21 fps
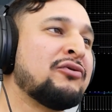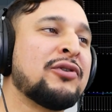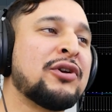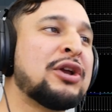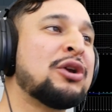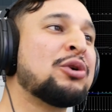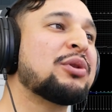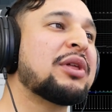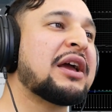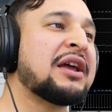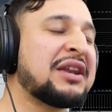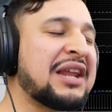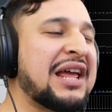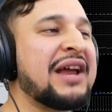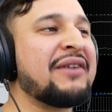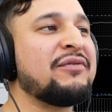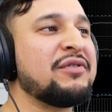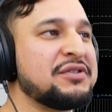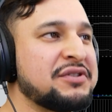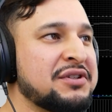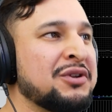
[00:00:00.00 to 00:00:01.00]
hear that in
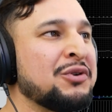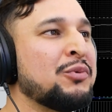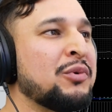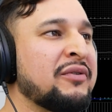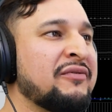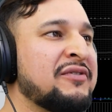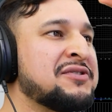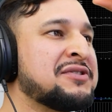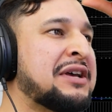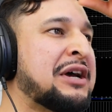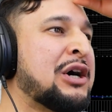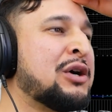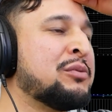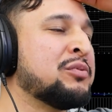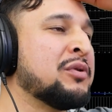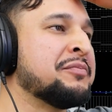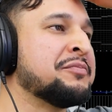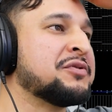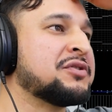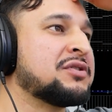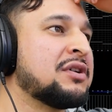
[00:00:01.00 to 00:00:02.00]
every single one of his
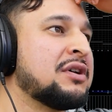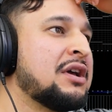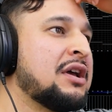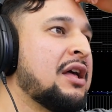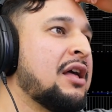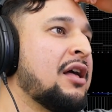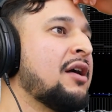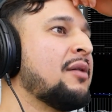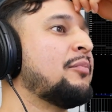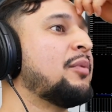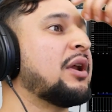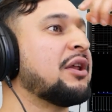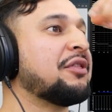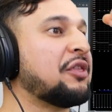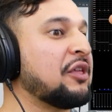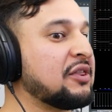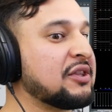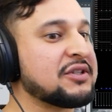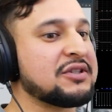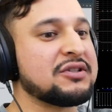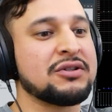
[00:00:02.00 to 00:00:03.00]
albums, but I
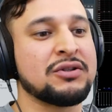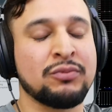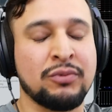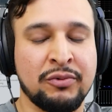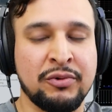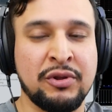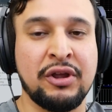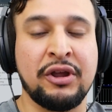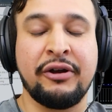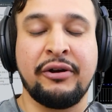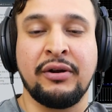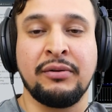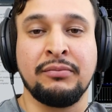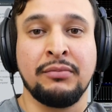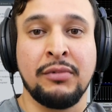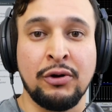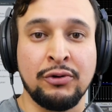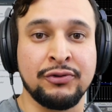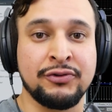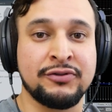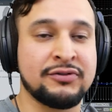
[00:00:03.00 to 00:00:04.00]
think this is the one you hear it
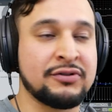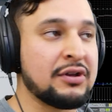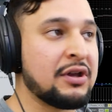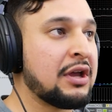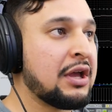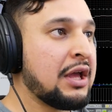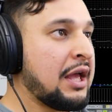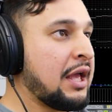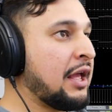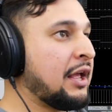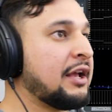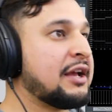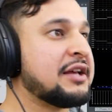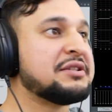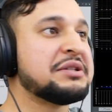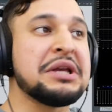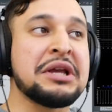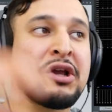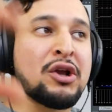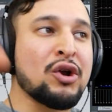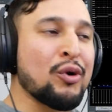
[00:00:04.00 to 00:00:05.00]
most, because
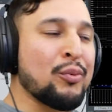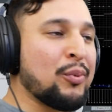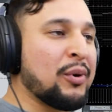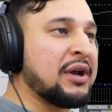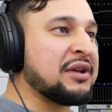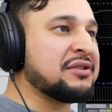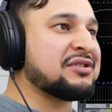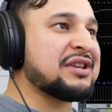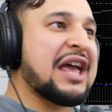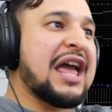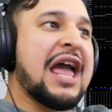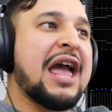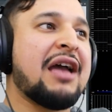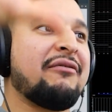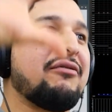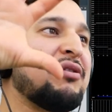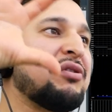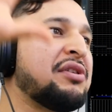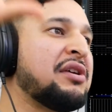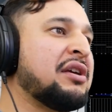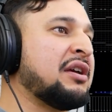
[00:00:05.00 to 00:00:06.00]
he incorporates
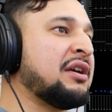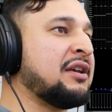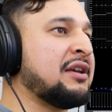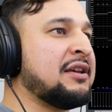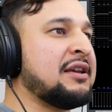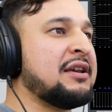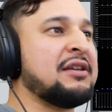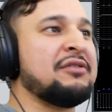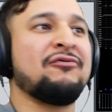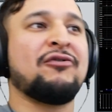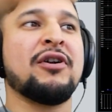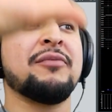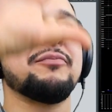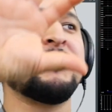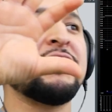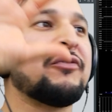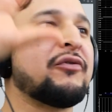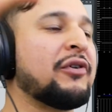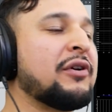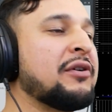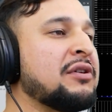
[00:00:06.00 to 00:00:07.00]
everything from
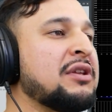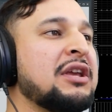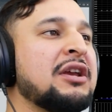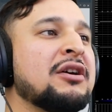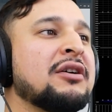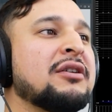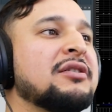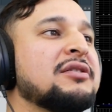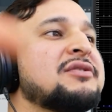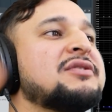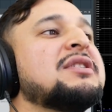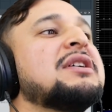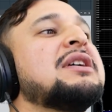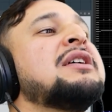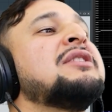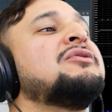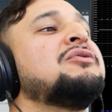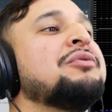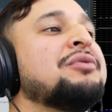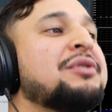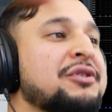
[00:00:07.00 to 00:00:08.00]
different years
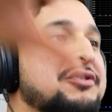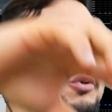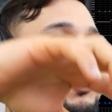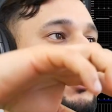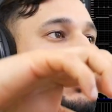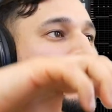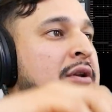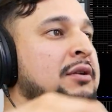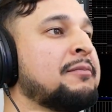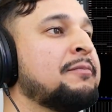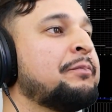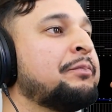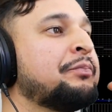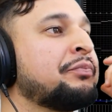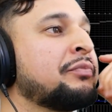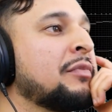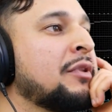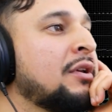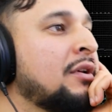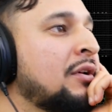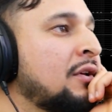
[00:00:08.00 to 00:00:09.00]
into this one.
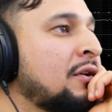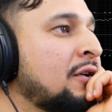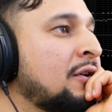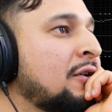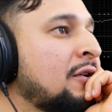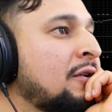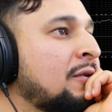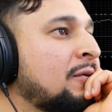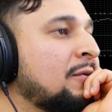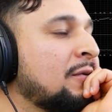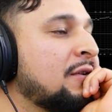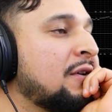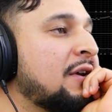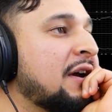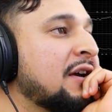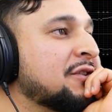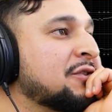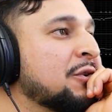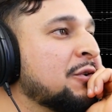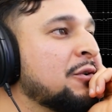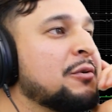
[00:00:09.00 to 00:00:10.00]
Yeah,
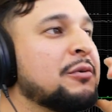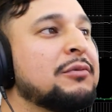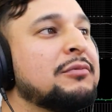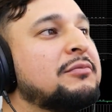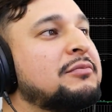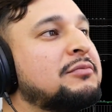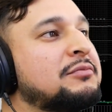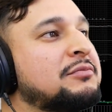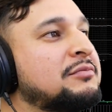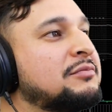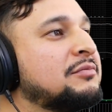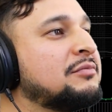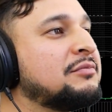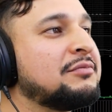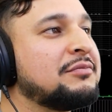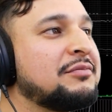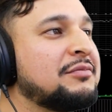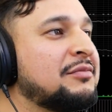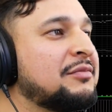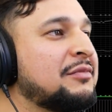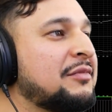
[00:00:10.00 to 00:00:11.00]
so
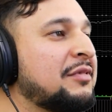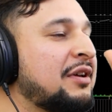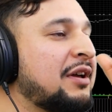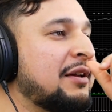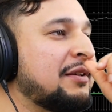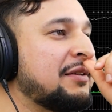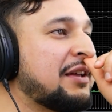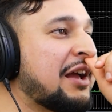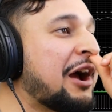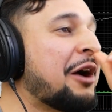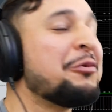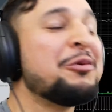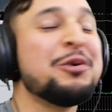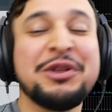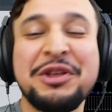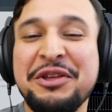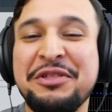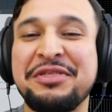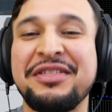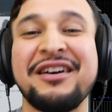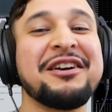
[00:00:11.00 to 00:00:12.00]
yeah, I
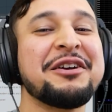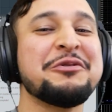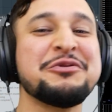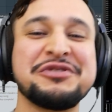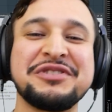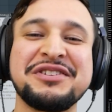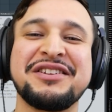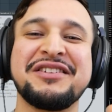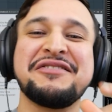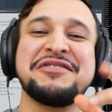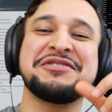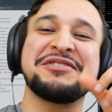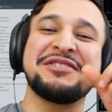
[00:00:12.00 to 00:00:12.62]
really thought he was going to use